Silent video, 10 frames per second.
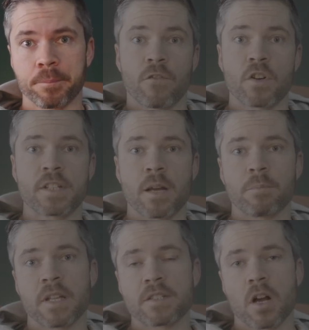First up,
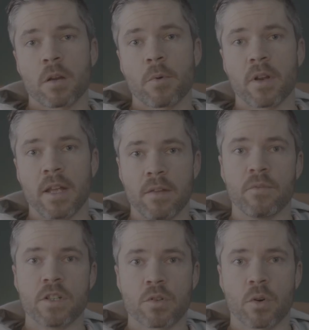let's talk about
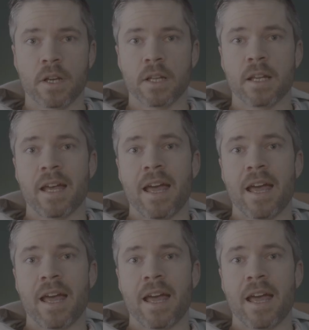inventory.